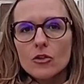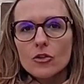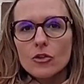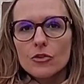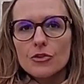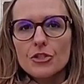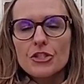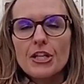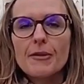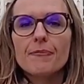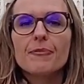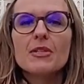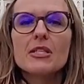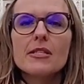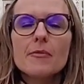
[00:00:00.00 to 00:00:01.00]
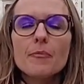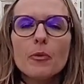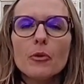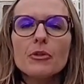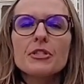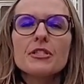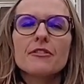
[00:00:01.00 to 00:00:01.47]
Croce. This
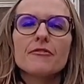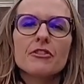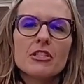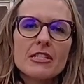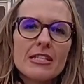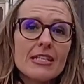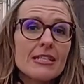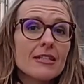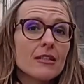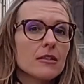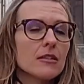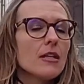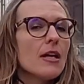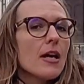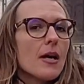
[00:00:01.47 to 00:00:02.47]
important Franciscan